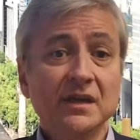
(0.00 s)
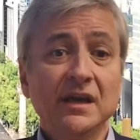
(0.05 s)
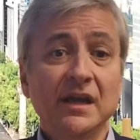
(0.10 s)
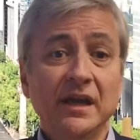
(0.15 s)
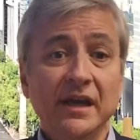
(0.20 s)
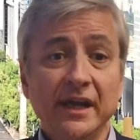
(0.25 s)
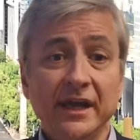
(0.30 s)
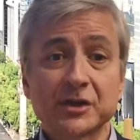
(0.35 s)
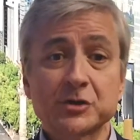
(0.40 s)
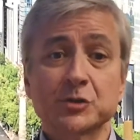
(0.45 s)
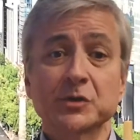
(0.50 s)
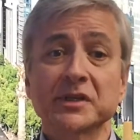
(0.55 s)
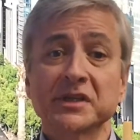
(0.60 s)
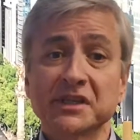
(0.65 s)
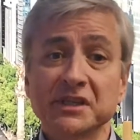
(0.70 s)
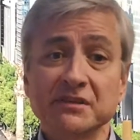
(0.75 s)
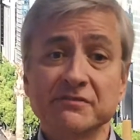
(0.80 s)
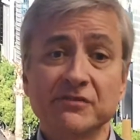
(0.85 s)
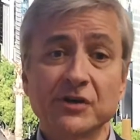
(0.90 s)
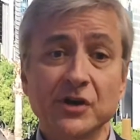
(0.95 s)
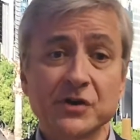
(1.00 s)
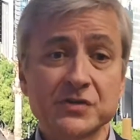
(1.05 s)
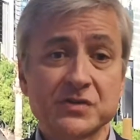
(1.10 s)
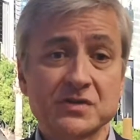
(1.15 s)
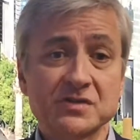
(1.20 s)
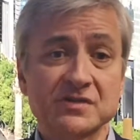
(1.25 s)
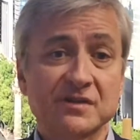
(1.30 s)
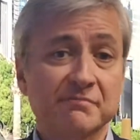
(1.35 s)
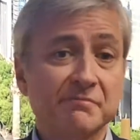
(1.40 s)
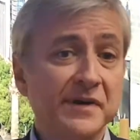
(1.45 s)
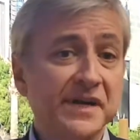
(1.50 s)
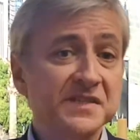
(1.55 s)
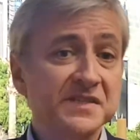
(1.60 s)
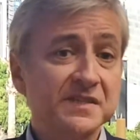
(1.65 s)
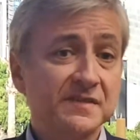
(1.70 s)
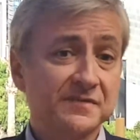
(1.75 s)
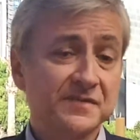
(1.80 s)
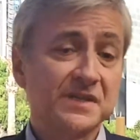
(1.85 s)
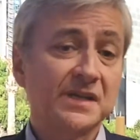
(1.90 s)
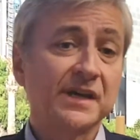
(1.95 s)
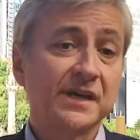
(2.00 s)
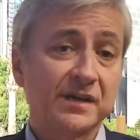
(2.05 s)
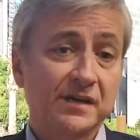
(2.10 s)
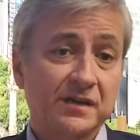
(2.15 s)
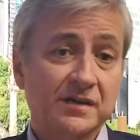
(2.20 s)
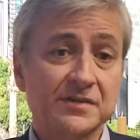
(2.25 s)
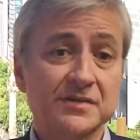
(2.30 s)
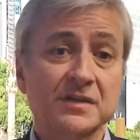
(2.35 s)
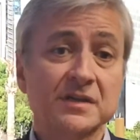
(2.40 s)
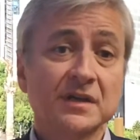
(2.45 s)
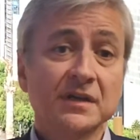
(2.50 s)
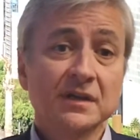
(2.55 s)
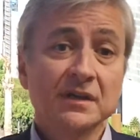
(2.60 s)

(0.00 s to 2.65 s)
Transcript: electronic invoices at massive scales,